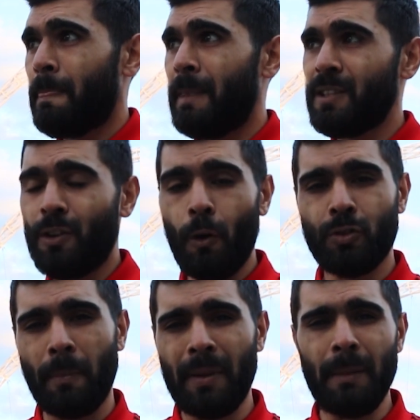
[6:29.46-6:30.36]
this
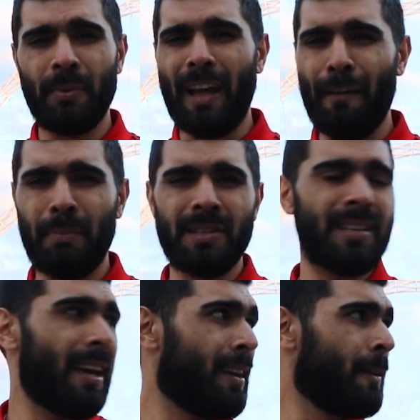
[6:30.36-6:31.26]
goes to people that have been
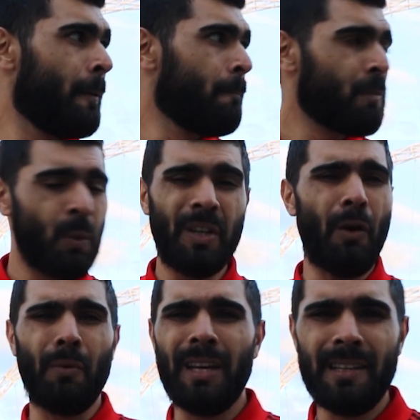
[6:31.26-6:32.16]
saying, we
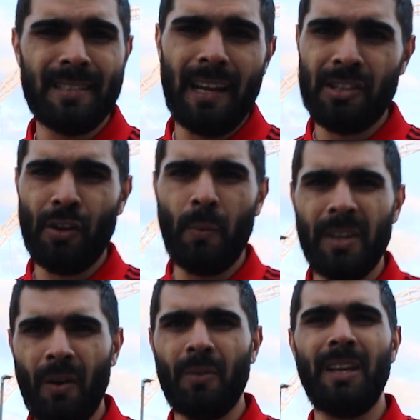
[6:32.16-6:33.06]
don't need Sancho, we
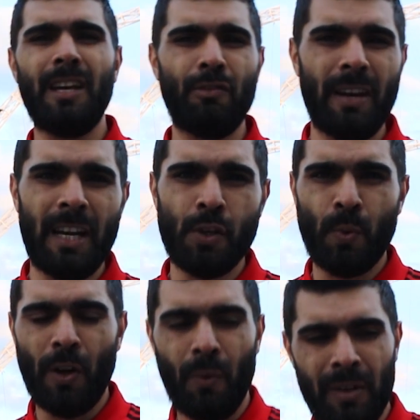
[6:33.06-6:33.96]
don't need Grealish,
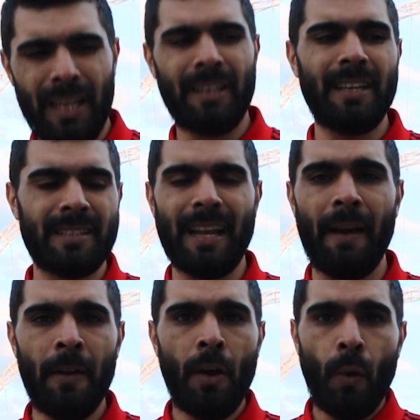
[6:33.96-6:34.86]
we don't need this,
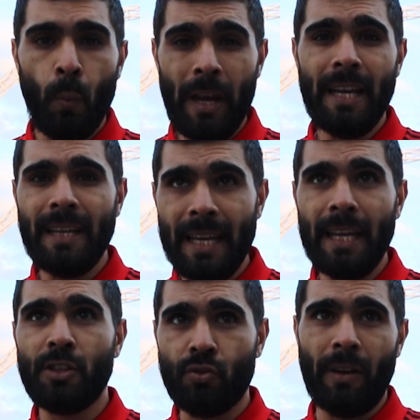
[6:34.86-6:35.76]
that. We
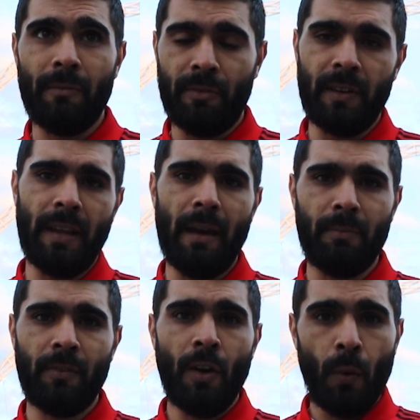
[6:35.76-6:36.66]
need strength in
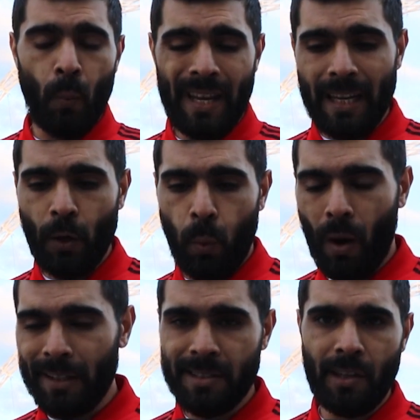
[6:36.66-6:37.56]
depth. We need
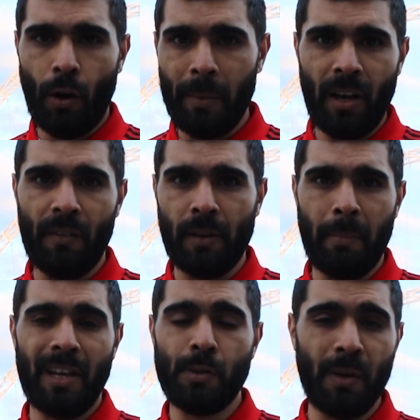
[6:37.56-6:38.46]
quality coming off the
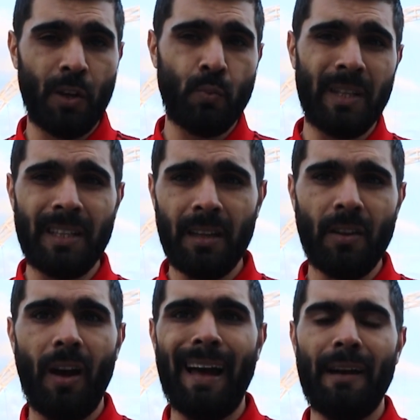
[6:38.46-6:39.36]
bench because we did
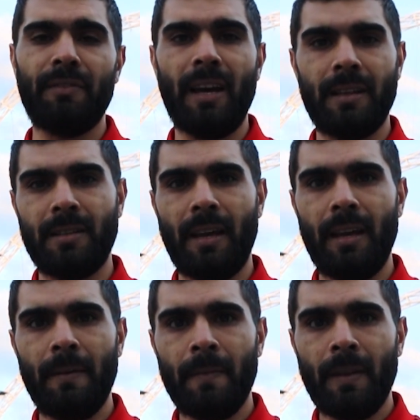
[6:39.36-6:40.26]
not have that today.